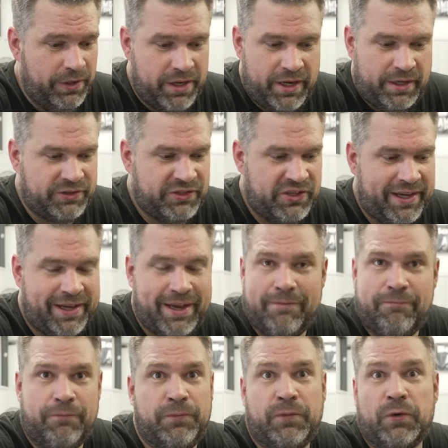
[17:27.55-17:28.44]
it's like
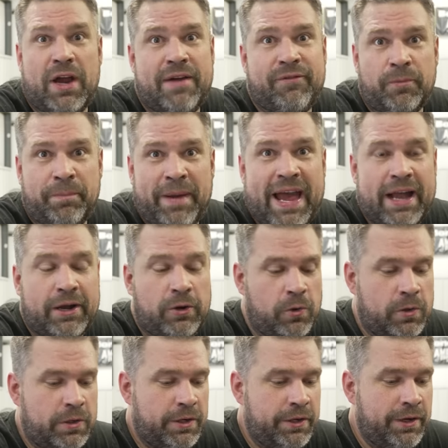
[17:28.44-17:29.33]
a forever back
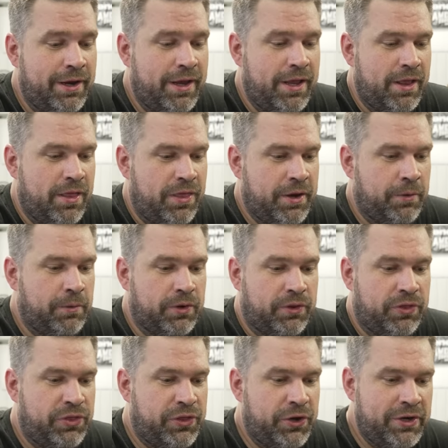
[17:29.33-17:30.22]
order there were
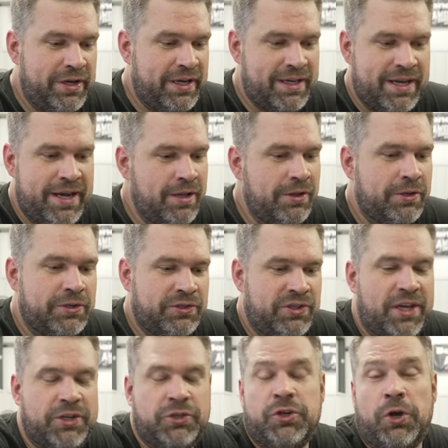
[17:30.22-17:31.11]
30 dealers
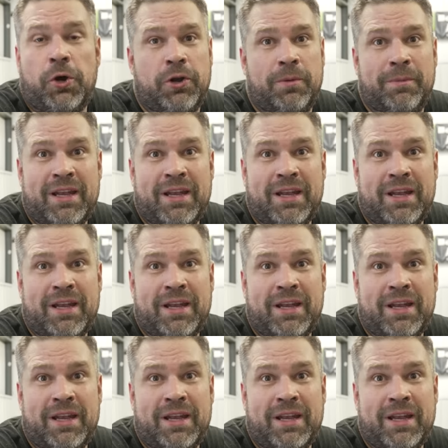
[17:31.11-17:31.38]
that showed him,